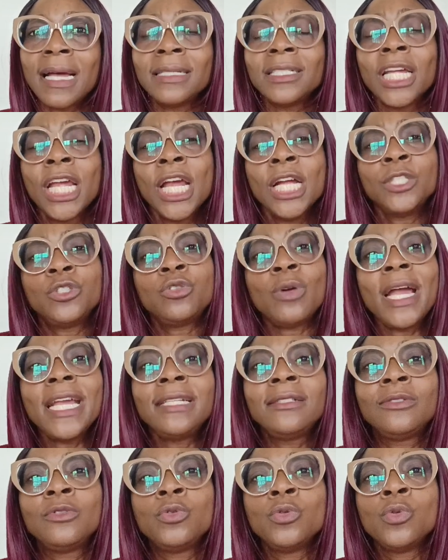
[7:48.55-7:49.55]
and try
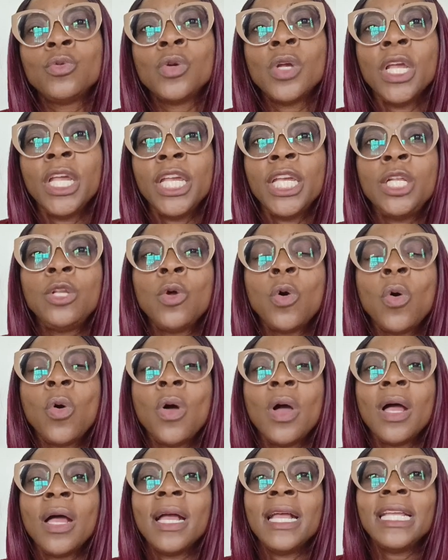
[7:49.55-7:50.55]
to, you
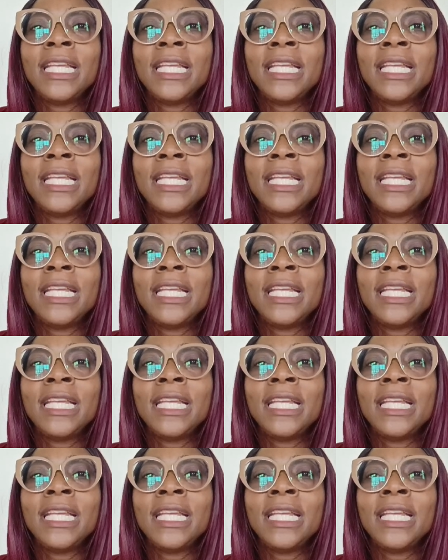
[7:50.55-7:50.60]
know,